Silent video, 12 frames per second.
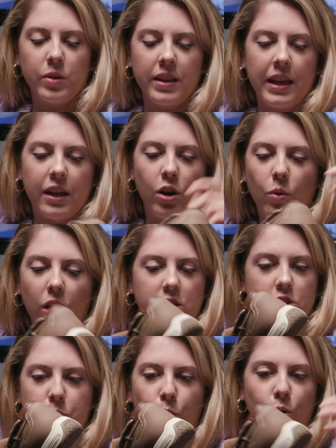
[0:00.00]
when they go watch
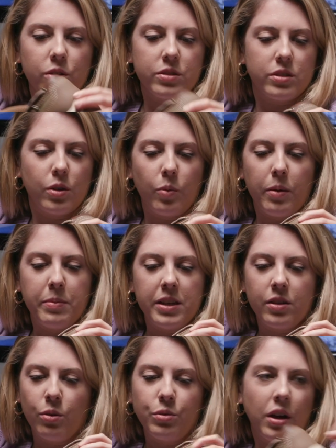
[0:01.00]
sports, so women
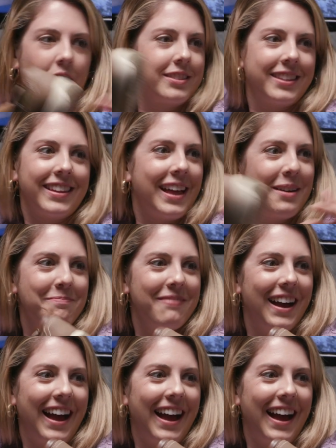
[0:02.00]
don't talk to them.